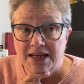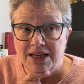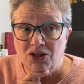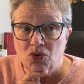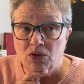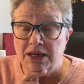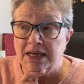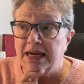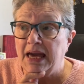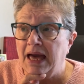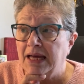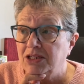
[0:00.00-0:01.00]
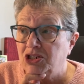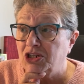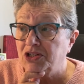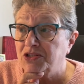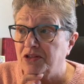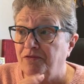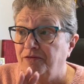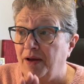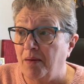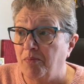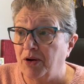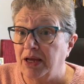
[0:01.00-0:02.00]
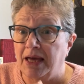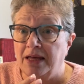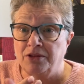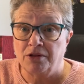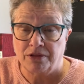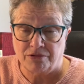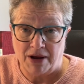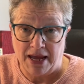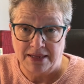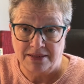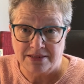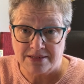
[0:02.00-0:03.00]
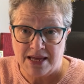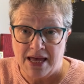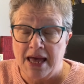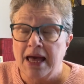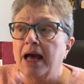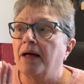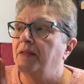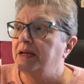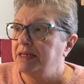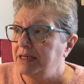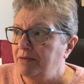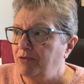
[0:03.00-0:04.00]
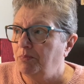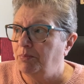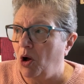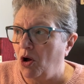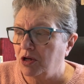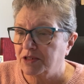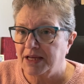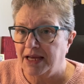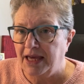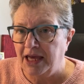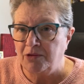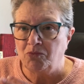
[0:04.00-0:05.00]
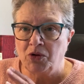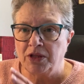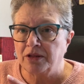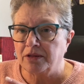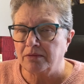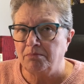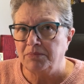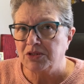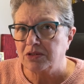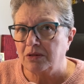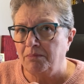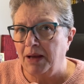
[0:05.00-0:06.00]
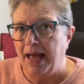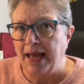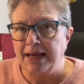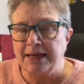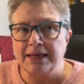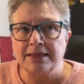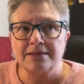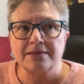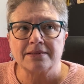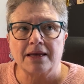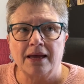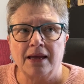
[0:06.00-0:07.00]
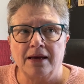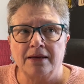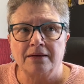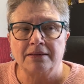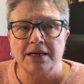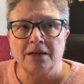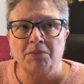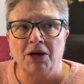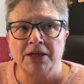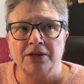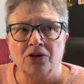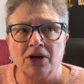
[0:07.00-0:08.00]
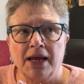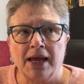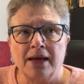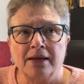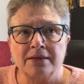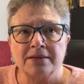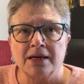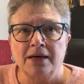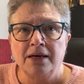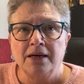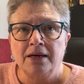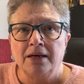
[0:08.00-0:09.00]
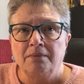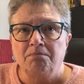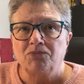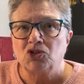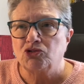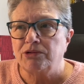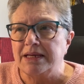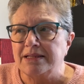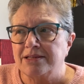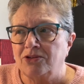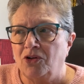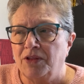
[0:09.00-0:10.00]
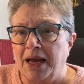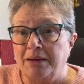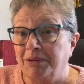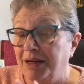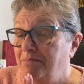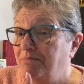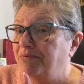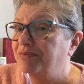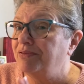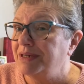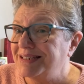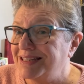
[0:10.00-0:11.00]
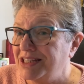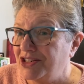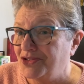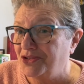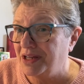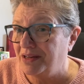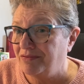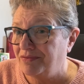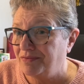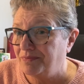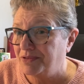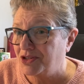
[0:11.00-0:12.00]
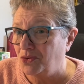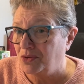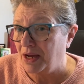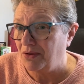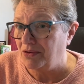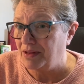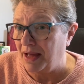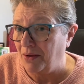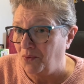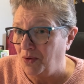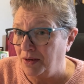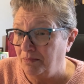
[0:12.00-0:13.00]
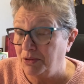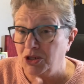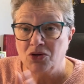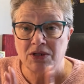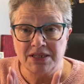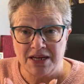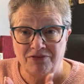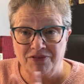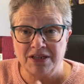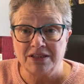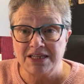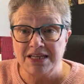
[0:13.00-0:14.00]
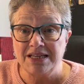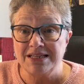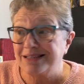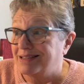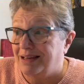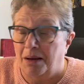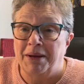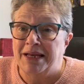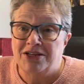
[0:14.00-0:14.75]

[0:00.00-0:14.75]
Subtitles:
You can get just the fabric and the threads. And they did have a box that came with magnets, and a needle minder, and treats and all that. But I'm pretty sure they've sold out of that one, but you can definitely, I mean,